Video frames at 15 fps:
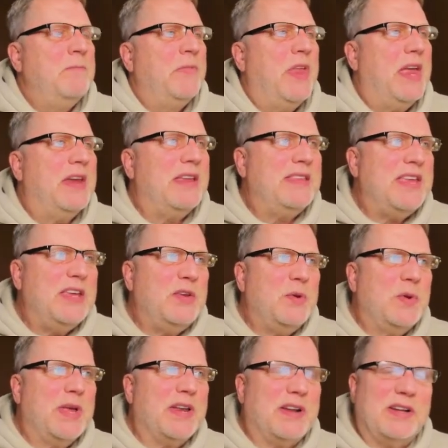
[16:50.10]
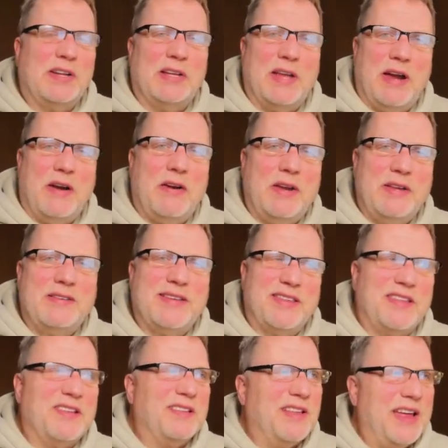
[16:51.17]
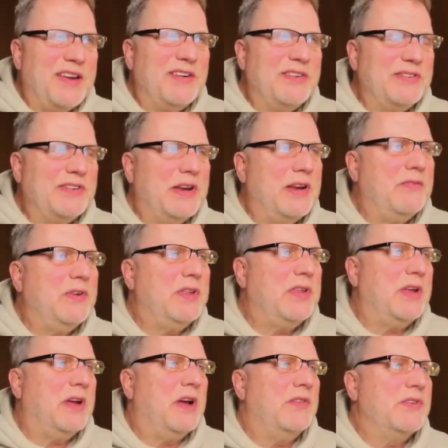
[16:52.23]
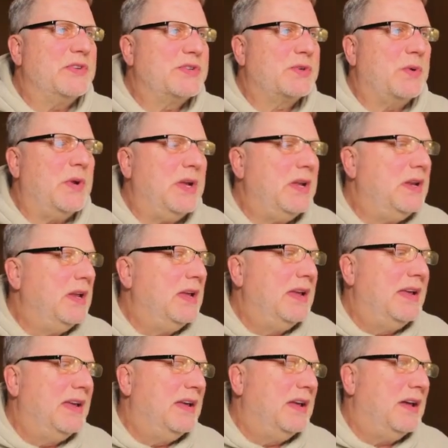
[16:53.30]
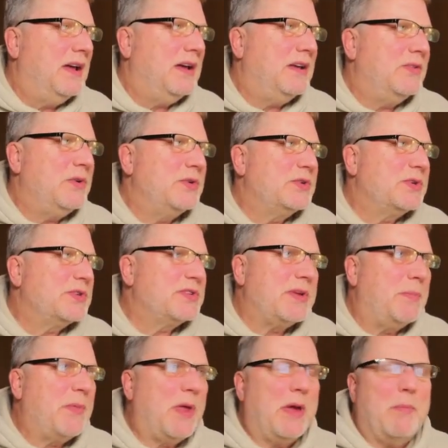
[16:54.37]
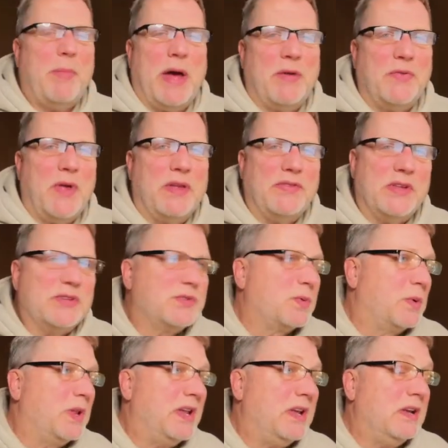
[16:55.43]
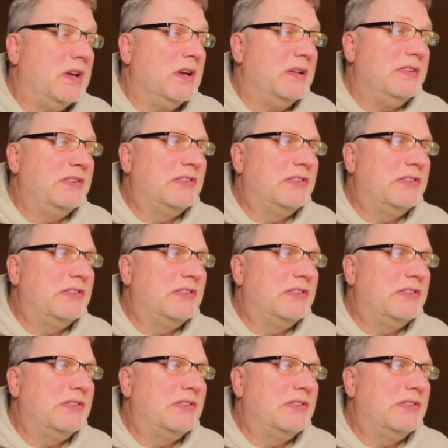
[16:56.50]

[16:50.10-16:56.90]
And I think you get a clarity to the letters and everything on the screen. There's just something about that that's really good.